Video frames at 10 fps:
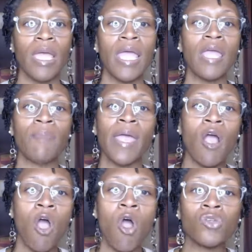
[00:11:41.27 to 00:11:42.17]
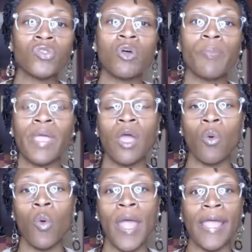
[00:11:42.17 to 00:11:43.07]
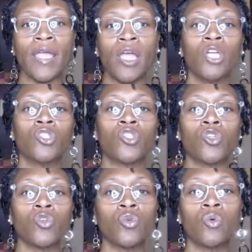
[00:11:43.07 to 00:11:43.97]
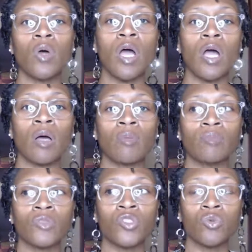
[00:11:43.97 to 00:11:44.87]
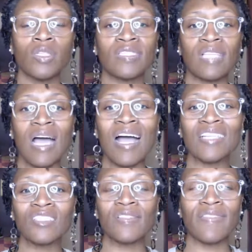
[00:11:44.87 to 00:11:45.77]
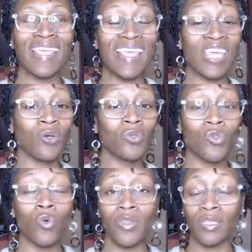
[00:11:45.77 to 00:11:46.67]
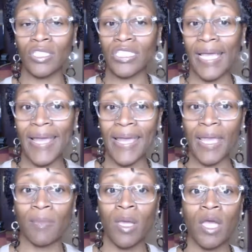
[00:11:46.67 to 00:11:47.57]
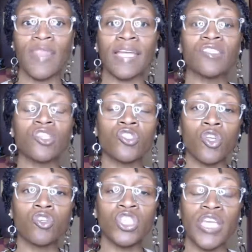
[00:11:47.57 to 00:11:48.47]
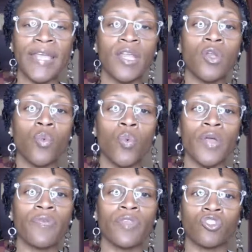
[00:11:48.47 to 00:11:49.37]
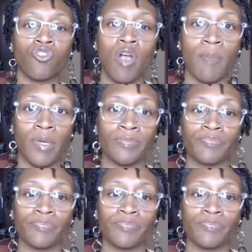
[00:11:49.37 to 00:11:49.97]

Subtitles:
It may also be a way to assuage the guilt or the shame that is associated with the trauma.